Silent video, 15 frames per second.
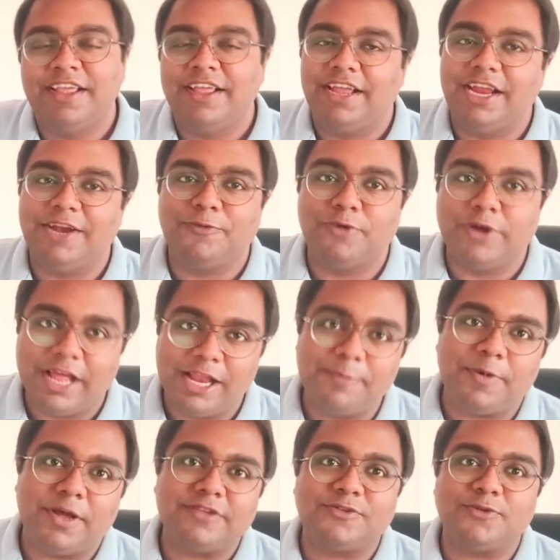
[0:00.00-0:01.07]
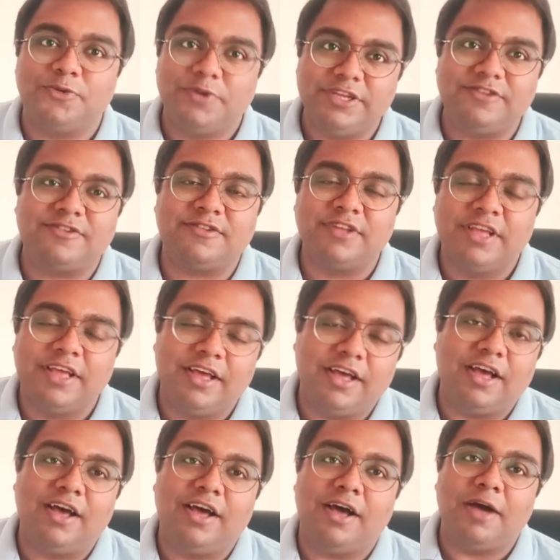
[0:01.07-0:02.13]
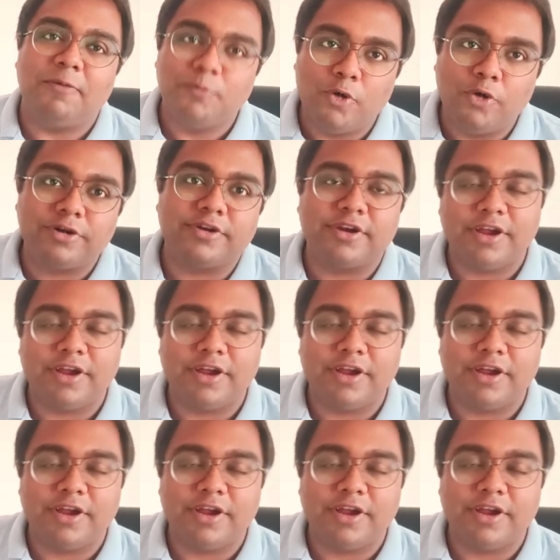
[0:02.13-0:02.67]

It would help us to reach a more